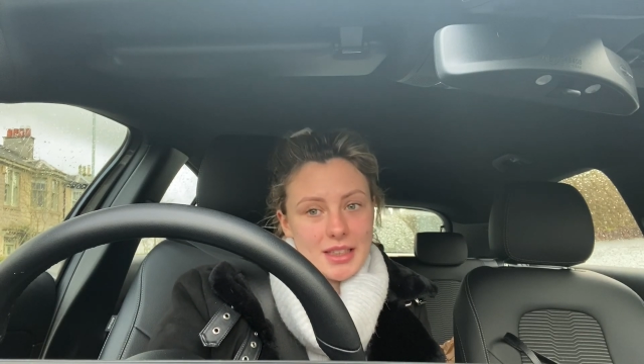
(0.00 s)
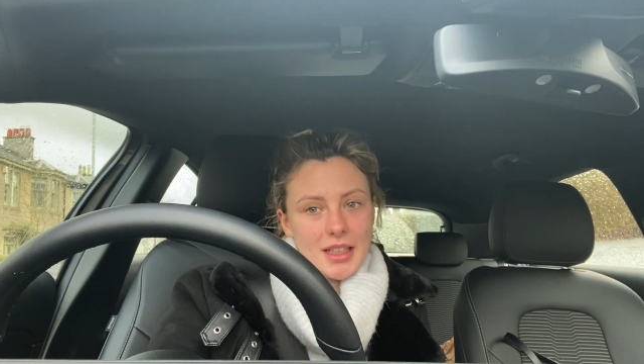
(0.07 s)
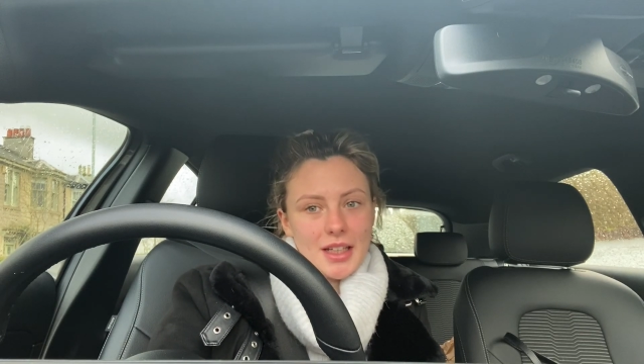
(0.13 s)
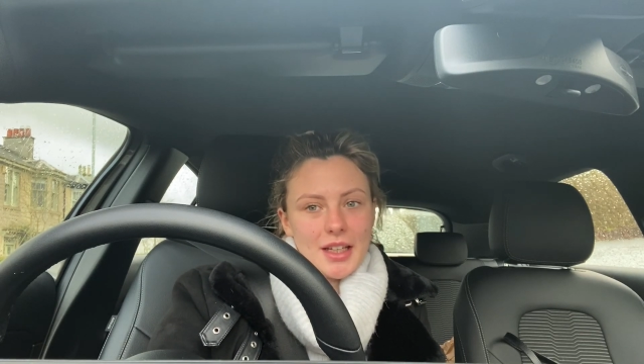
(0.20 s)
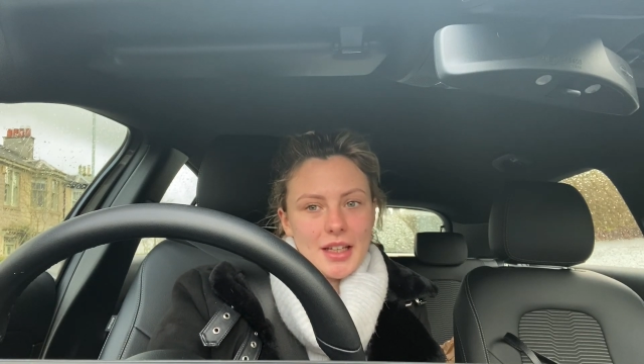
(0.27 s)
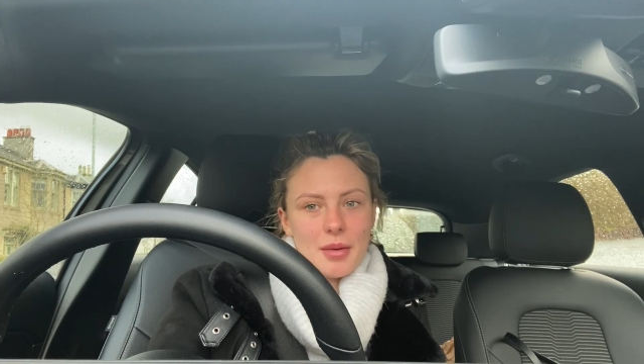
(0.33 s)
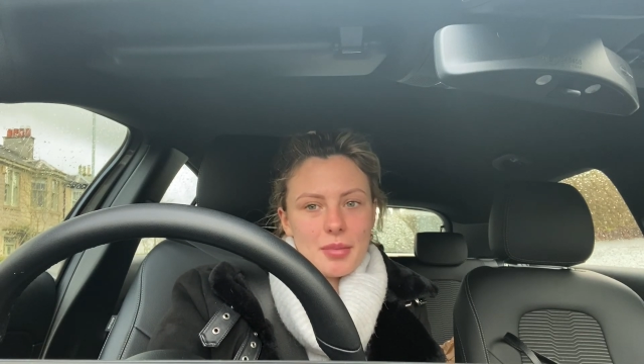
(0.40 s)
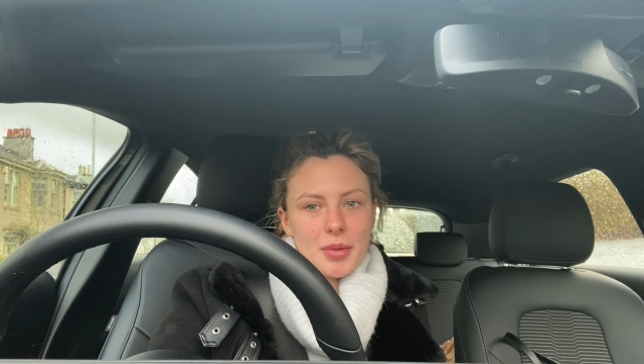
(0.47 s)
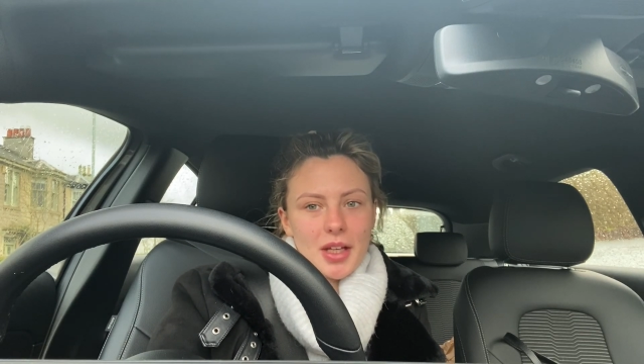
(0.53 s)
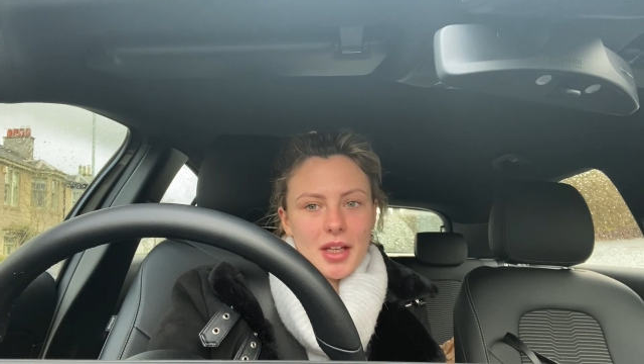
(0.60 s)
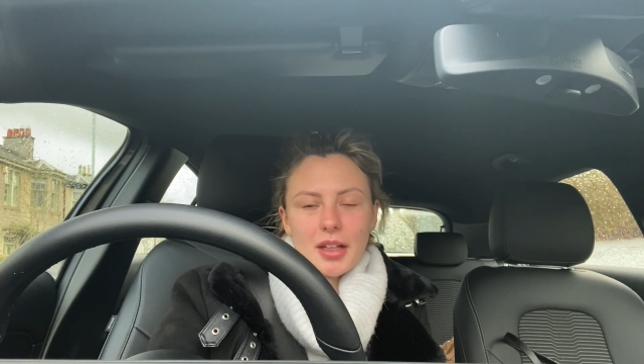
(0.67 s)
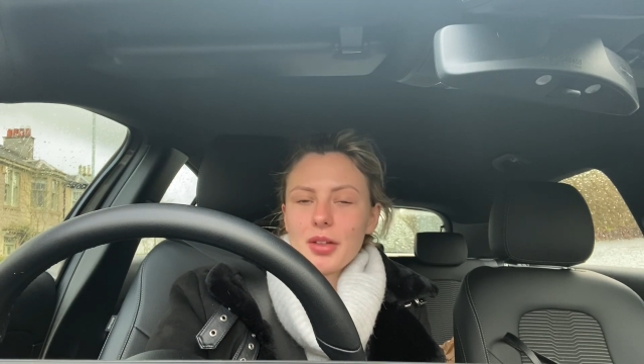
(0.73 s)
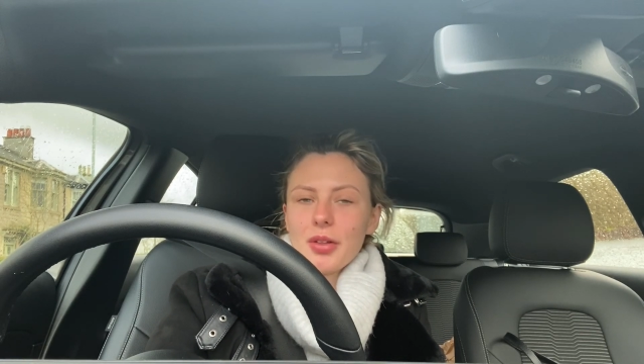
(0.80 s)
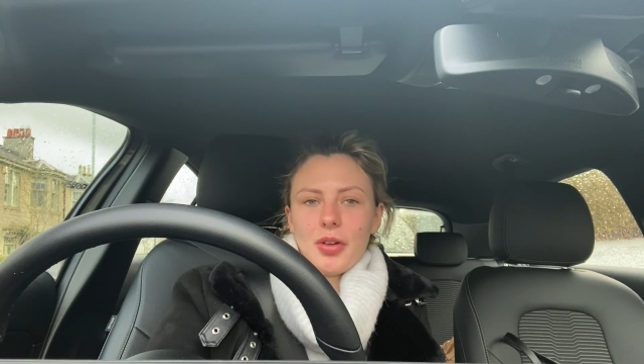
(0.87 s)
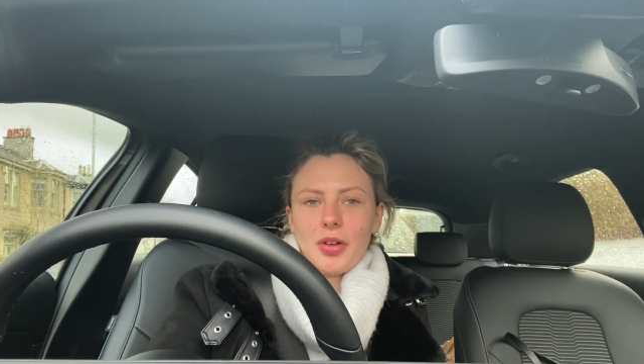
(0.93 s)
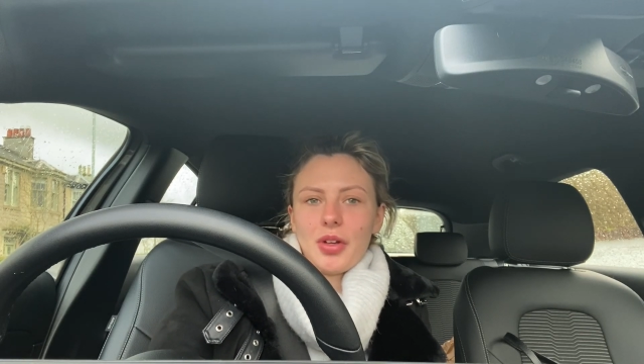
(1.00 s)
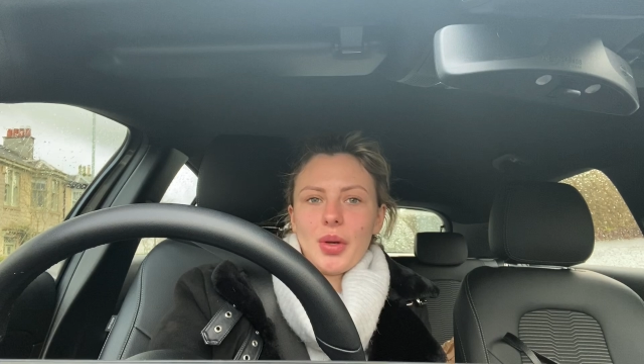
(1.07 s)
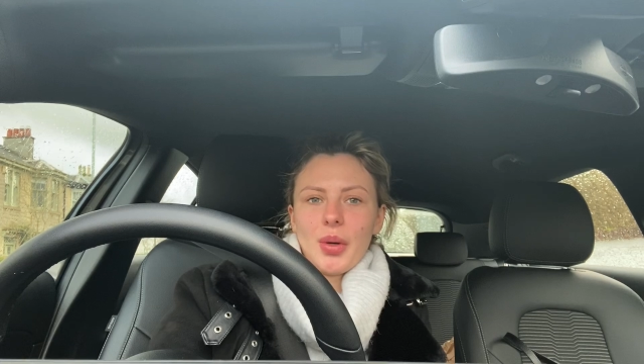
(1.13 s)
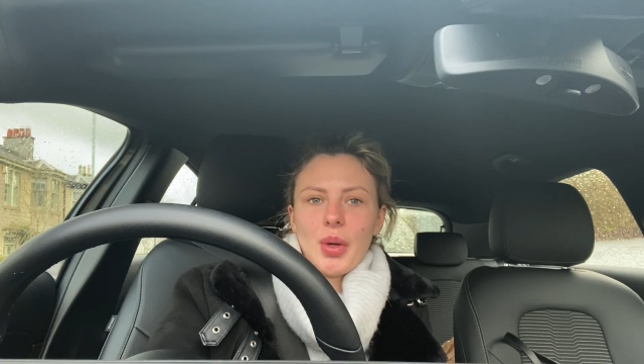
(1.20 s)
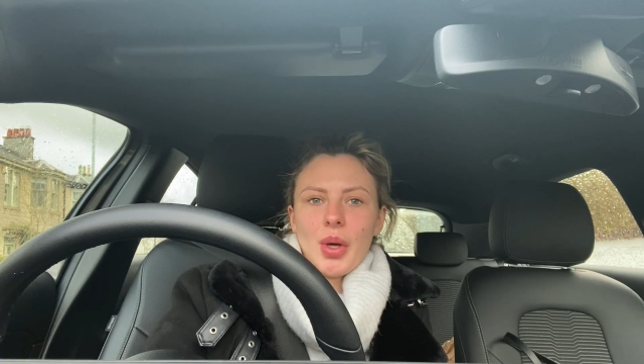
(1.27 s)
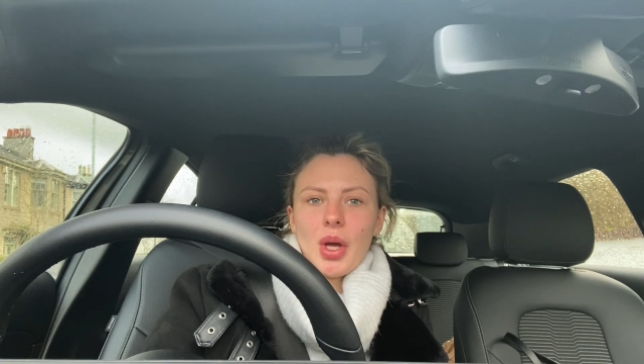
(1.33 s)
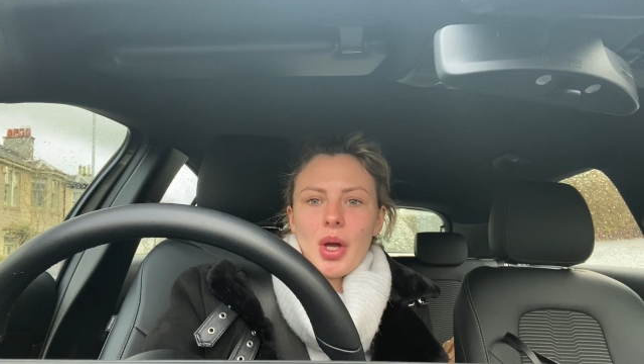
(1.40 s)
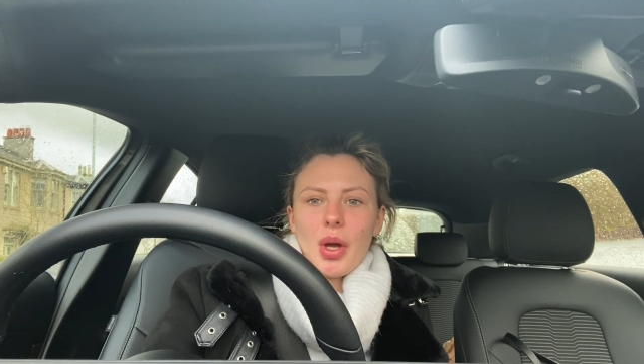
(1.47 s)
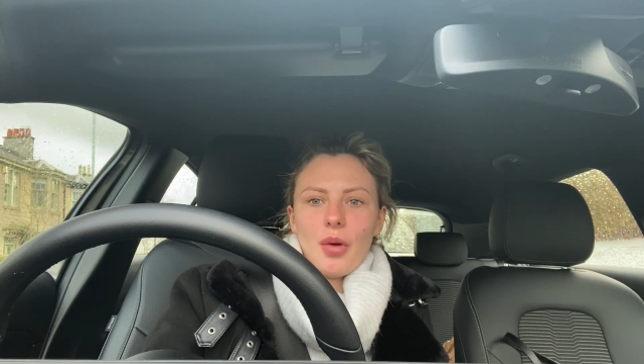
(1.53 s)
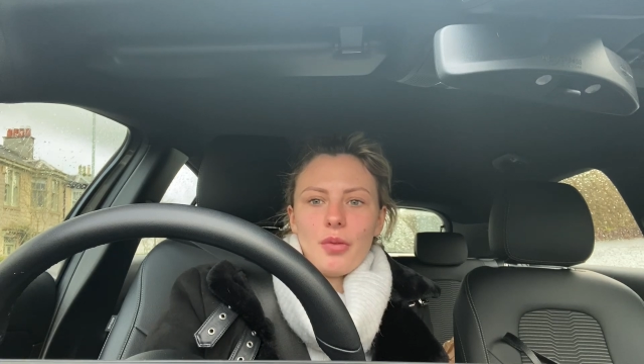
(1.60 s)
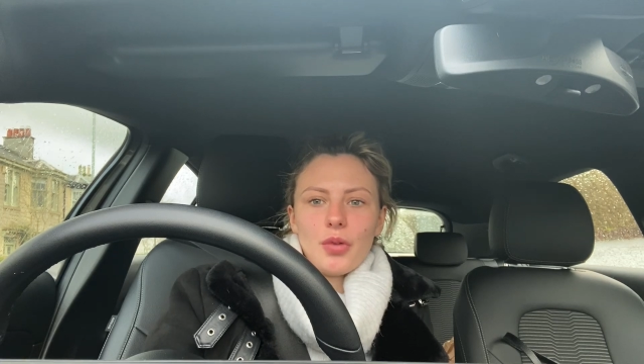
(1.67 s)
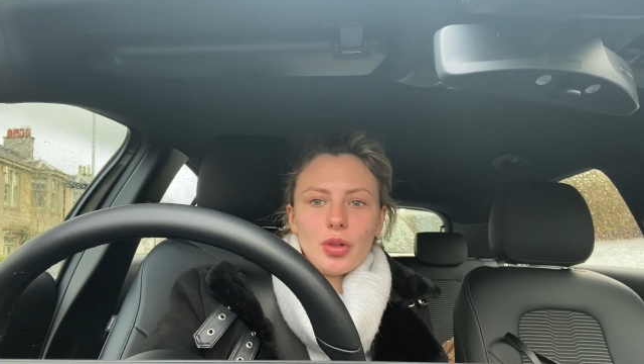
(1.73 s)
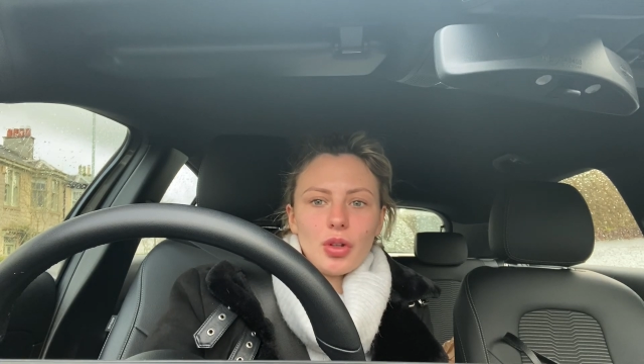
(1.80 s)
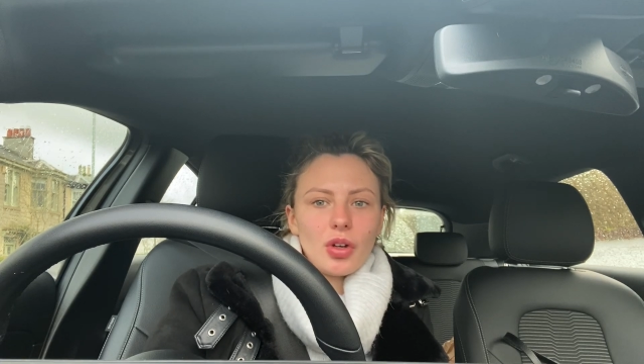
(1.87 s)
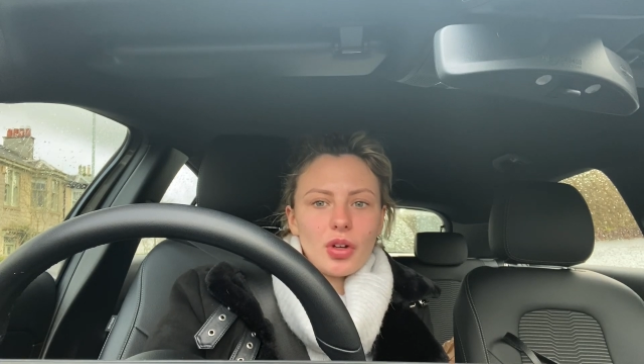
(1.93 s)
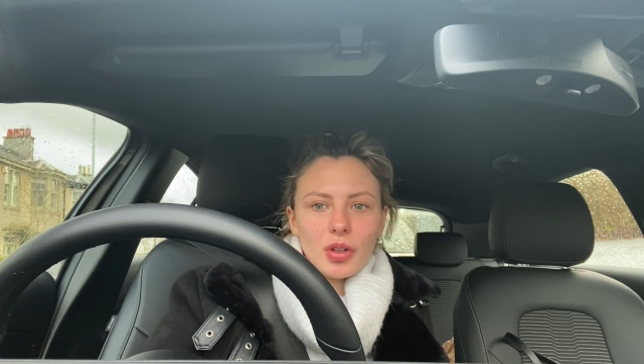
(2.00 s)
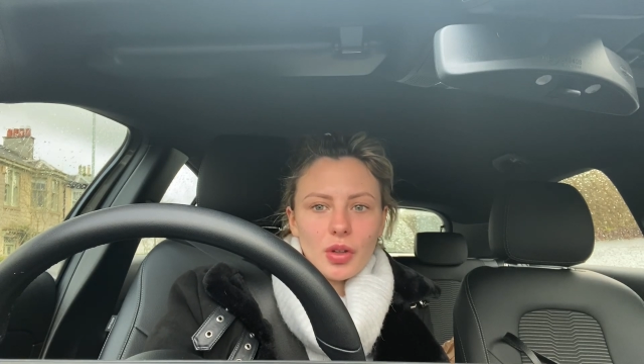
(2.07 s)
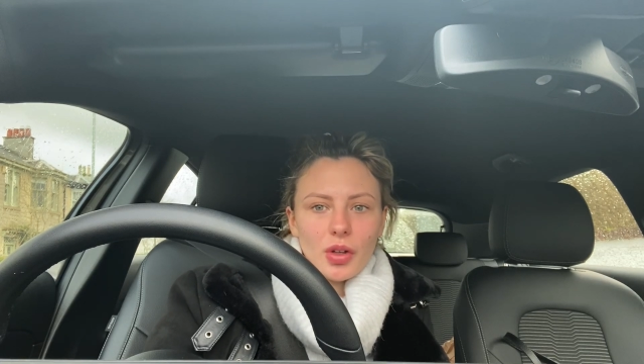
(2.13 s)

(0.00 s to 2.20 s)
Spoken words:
Like I'm like, look, if you're not going to